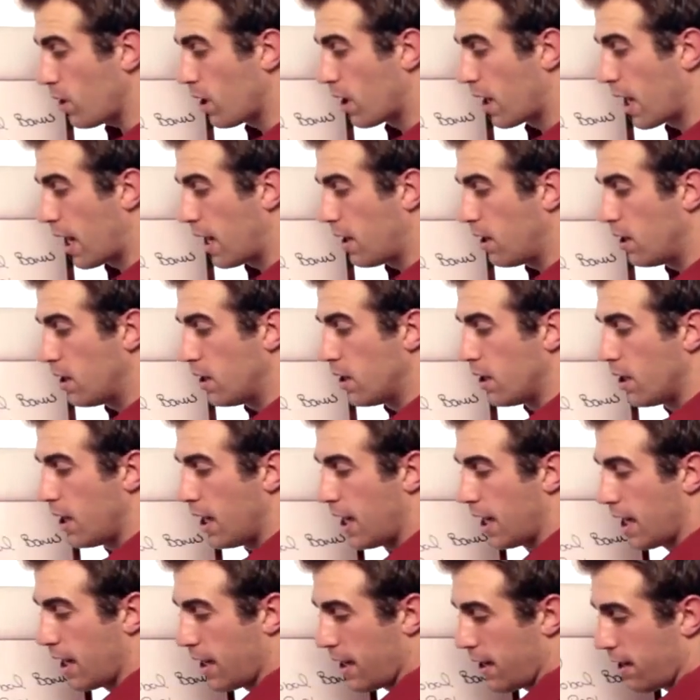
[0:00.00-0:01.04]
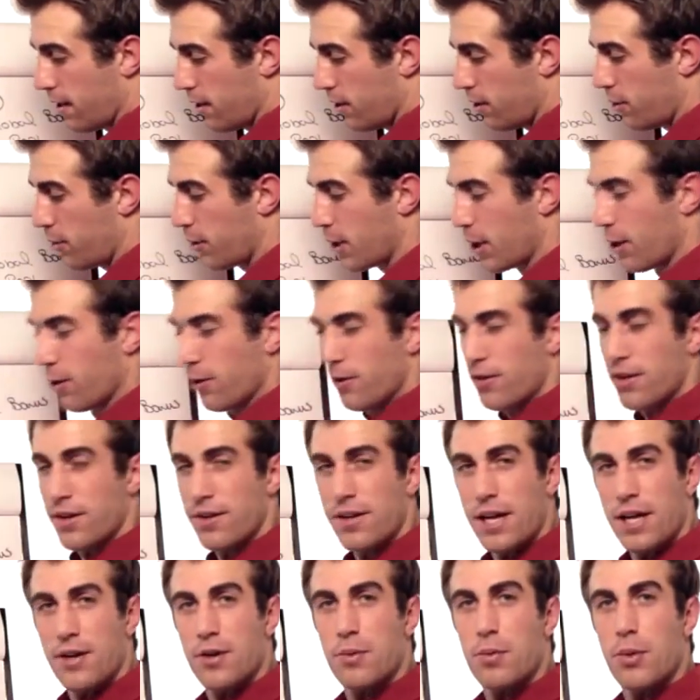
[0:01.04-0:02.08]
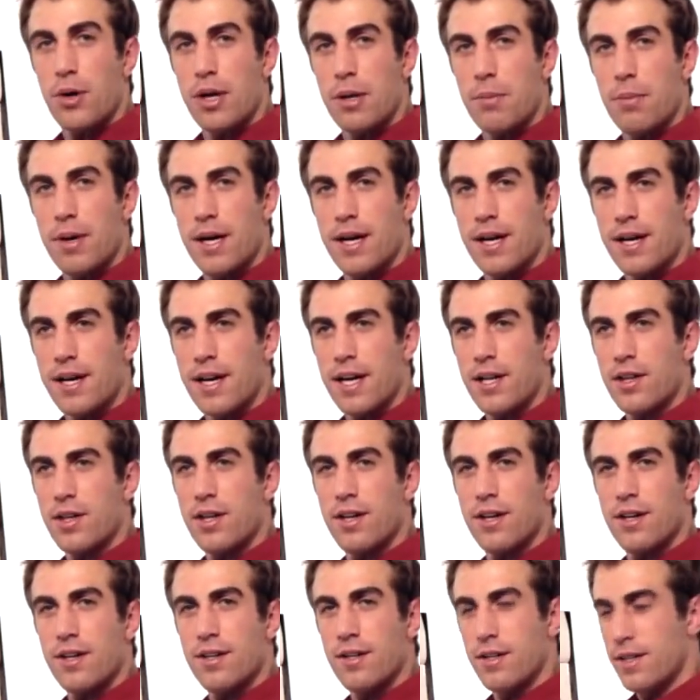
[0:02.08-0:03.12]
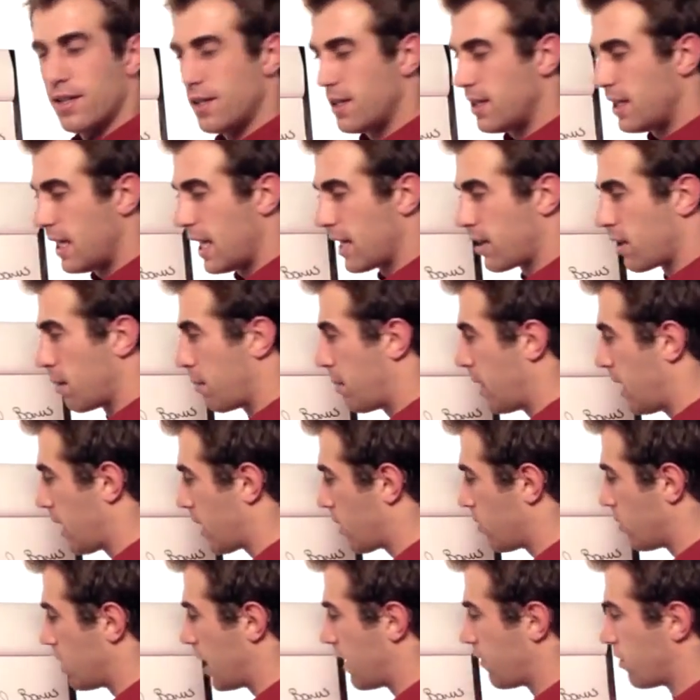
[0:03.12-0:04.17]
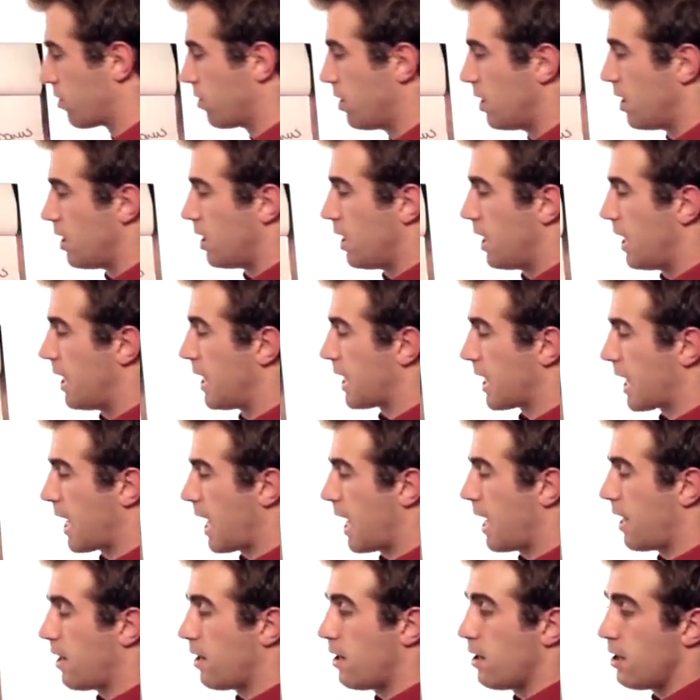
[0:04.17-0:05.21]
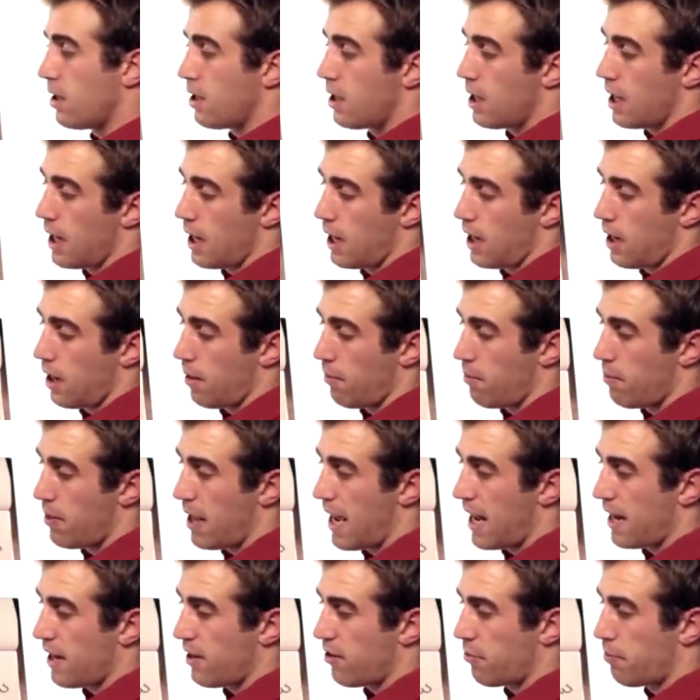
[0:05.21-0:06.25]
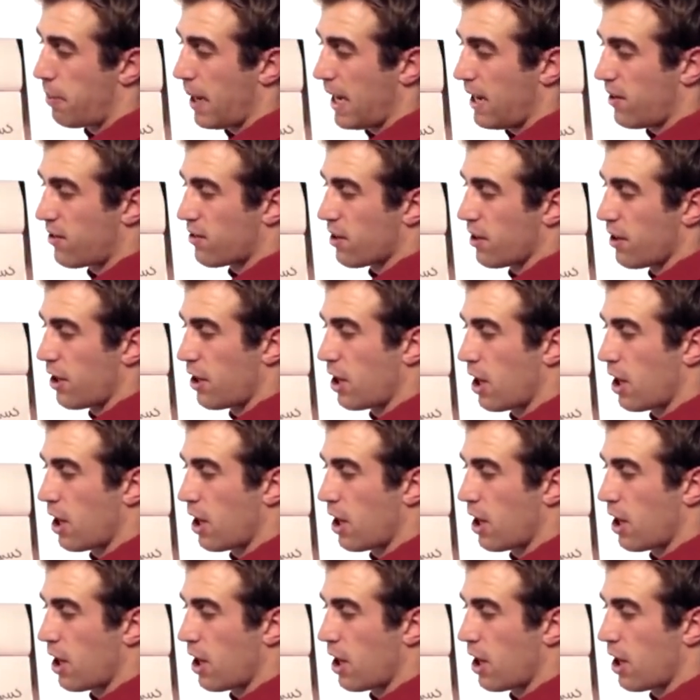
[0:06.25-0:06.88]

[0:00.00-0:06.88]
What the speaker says: Okay, and who knows, it gets pretty big at the Pinnacle level. And again, that is based on the